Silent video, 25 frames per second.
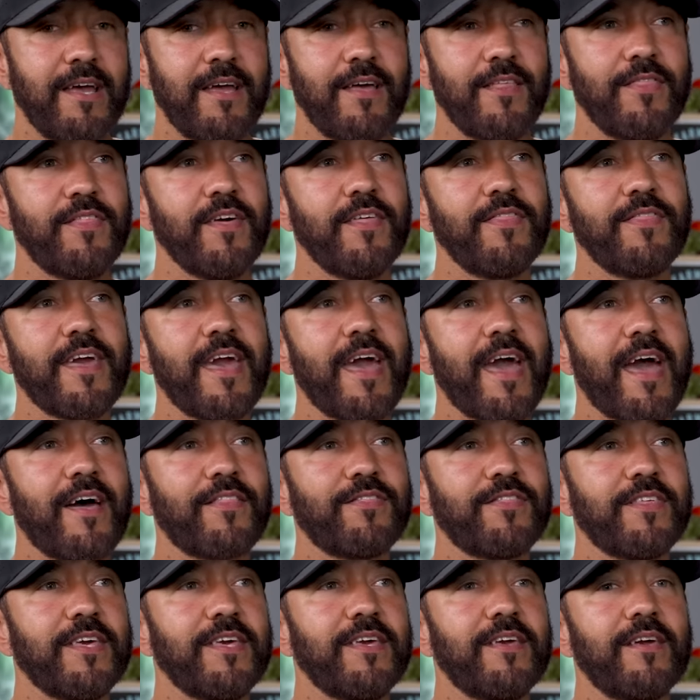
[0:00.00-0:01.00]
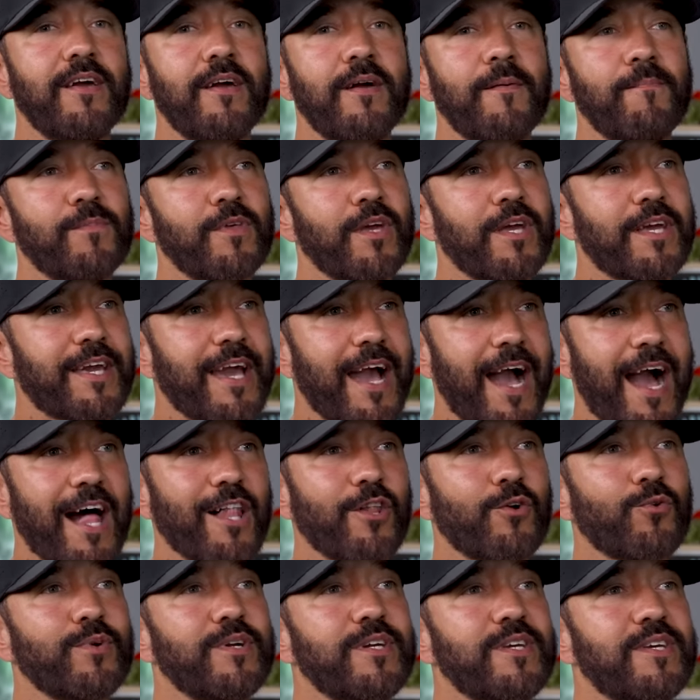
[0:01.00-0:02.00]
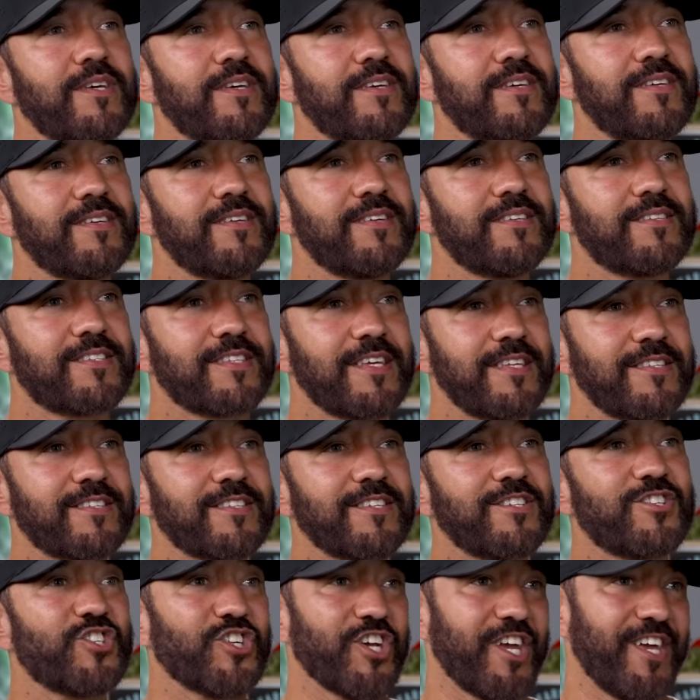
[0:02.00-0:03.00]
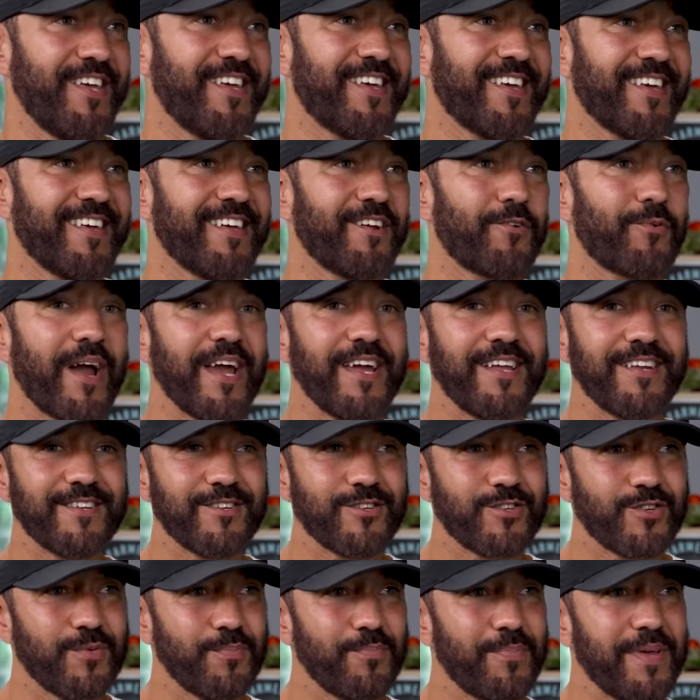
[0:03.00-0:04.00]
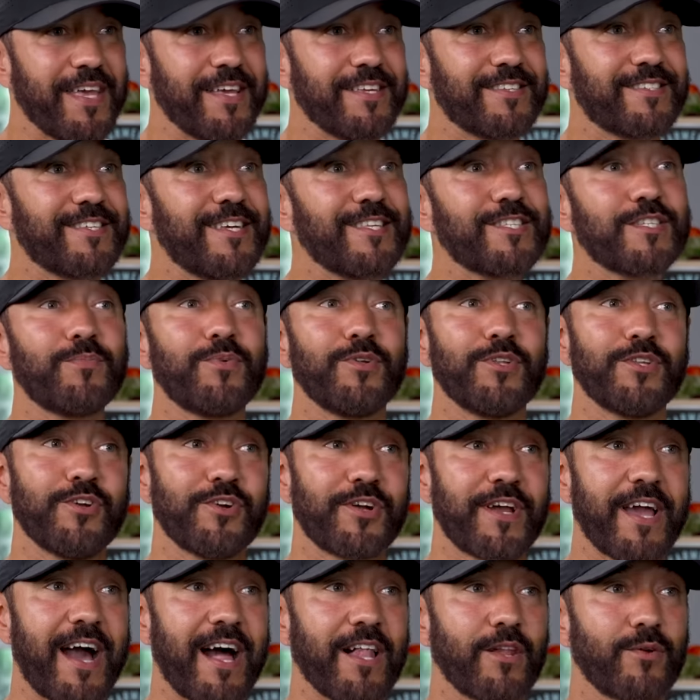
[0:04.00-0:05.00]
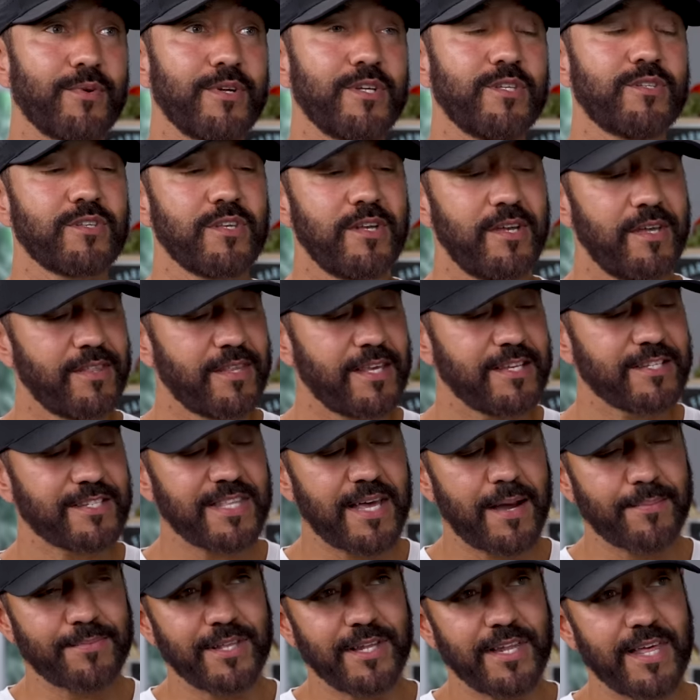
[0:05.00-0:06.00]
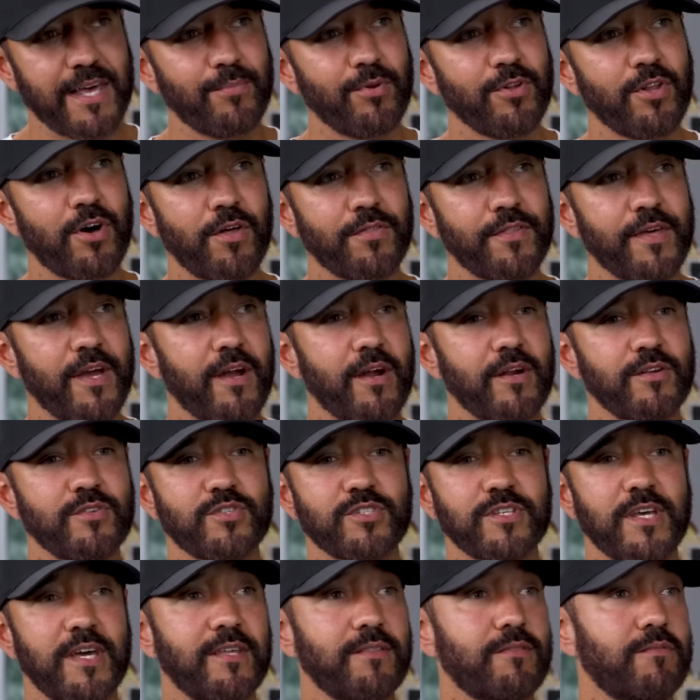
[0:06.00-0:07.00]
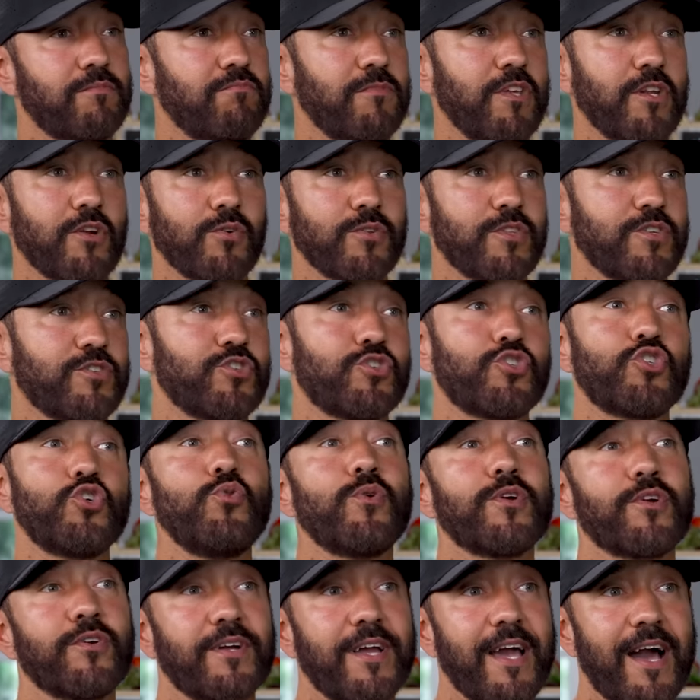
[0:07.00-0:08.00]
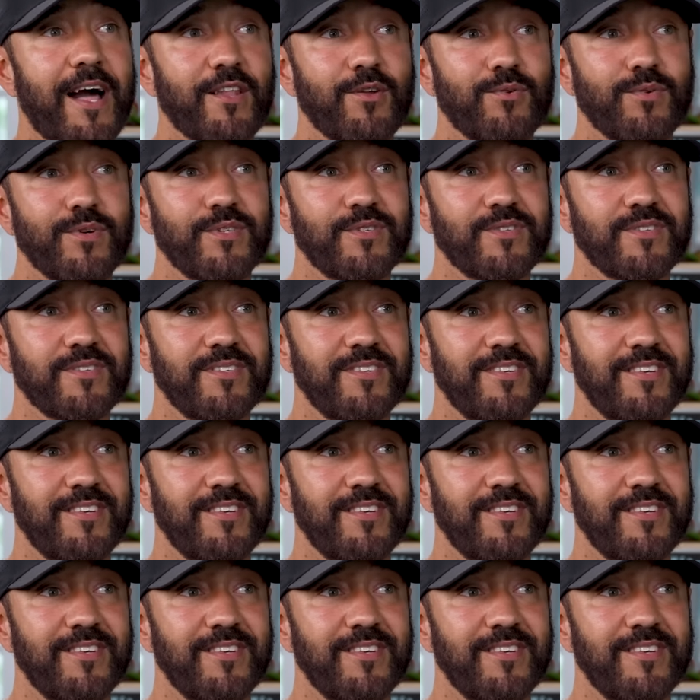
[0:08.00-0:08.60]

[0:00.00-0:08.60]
Then they had the calorie sensa shake, right? Being sensible in your calories, they slapped a label on there and said, you know, this is 200 calories.